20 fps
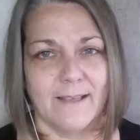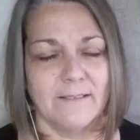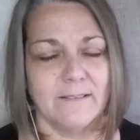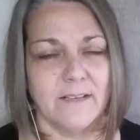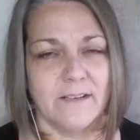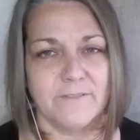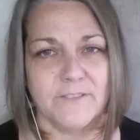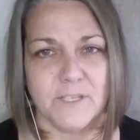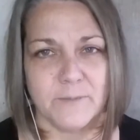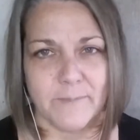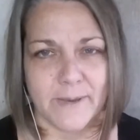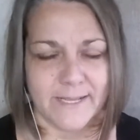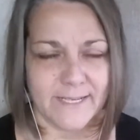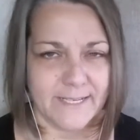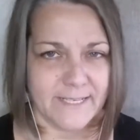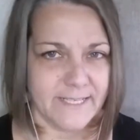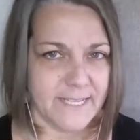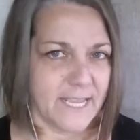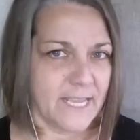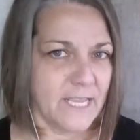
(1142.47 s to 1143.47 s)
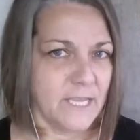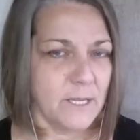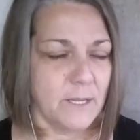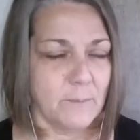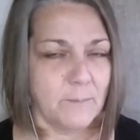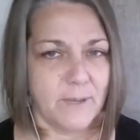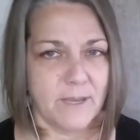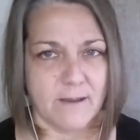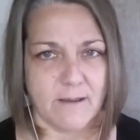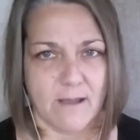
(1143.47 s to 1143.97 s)
I love to meditate
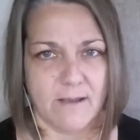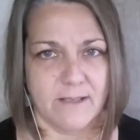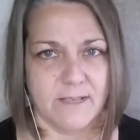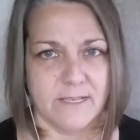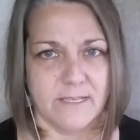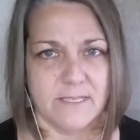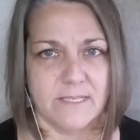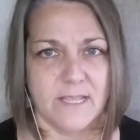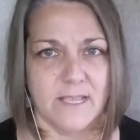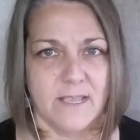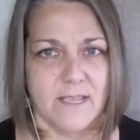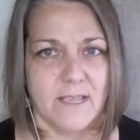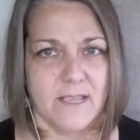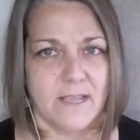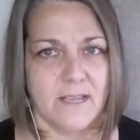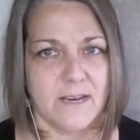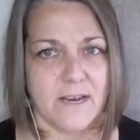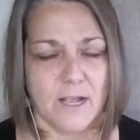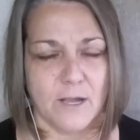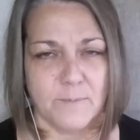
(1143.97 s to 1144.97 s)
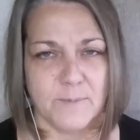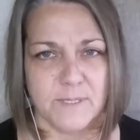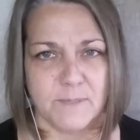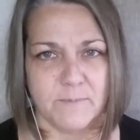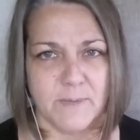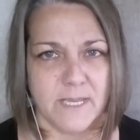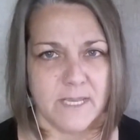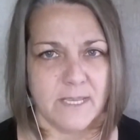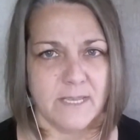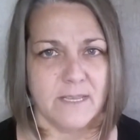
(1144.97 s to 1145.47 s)
because it helps
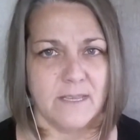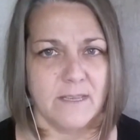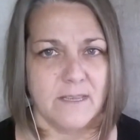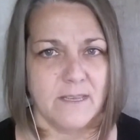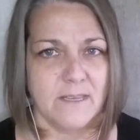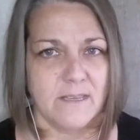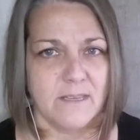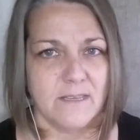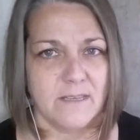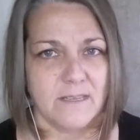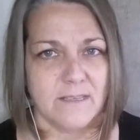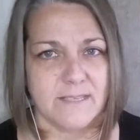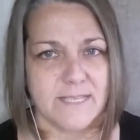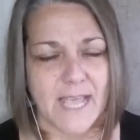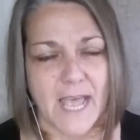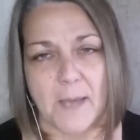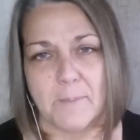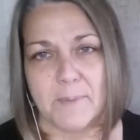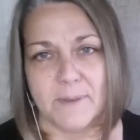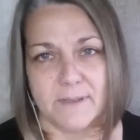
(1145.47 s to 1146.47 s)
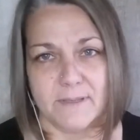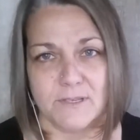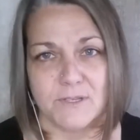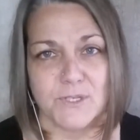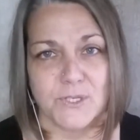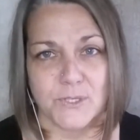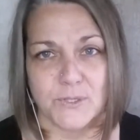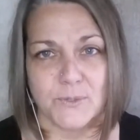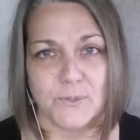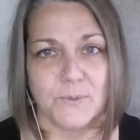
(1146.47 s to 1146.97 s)
me tap
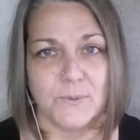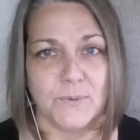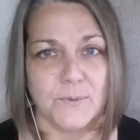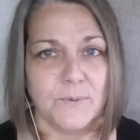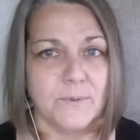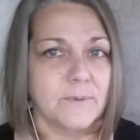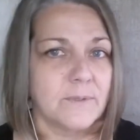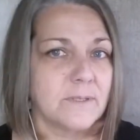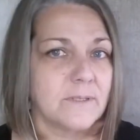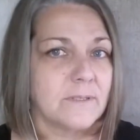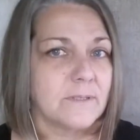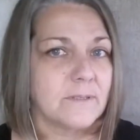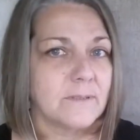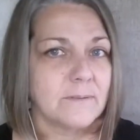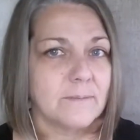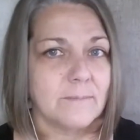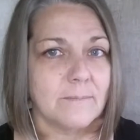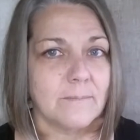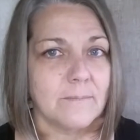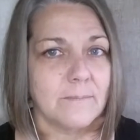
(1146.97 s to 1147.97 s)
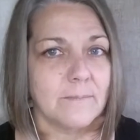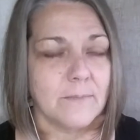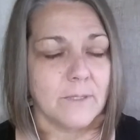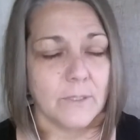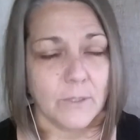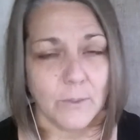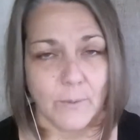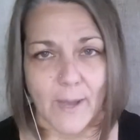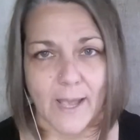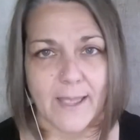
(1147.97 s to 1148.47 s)
into
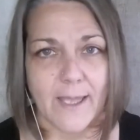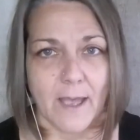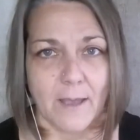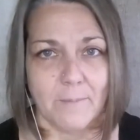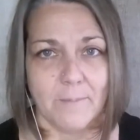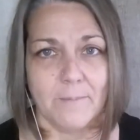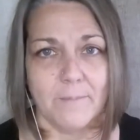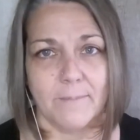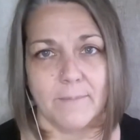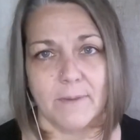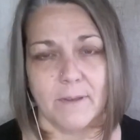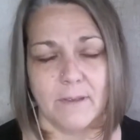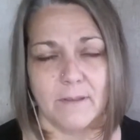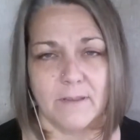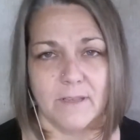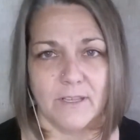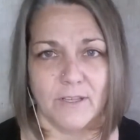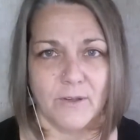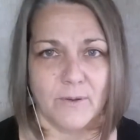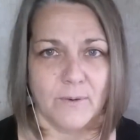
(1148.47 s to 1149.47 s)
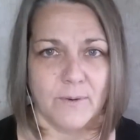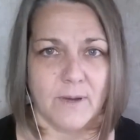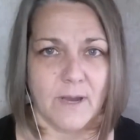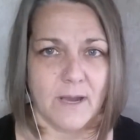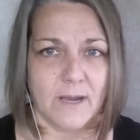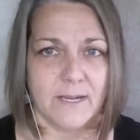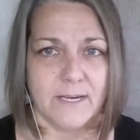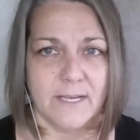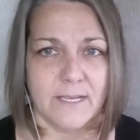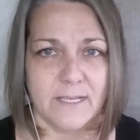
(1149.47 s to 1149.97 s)
who I am,
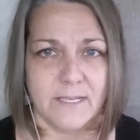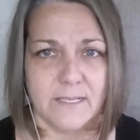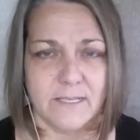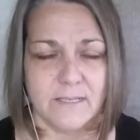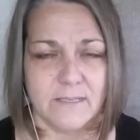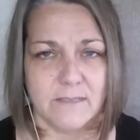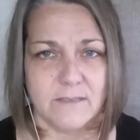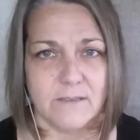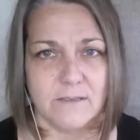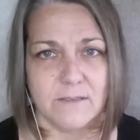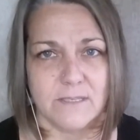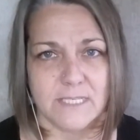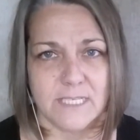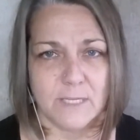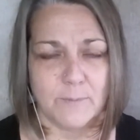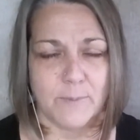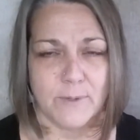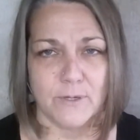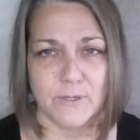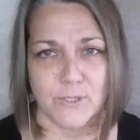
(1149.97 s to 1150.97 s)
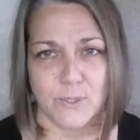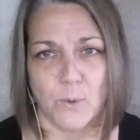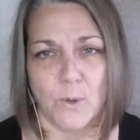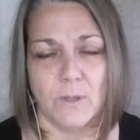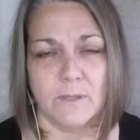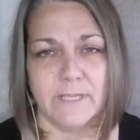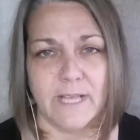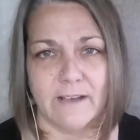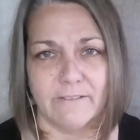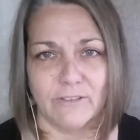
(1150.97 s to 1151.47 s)
on a deeper
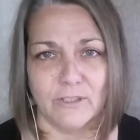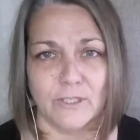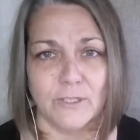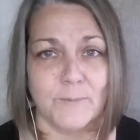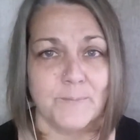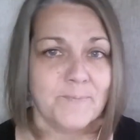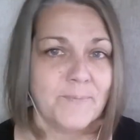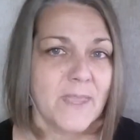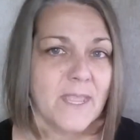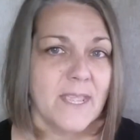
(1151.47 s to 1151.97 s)
soul level.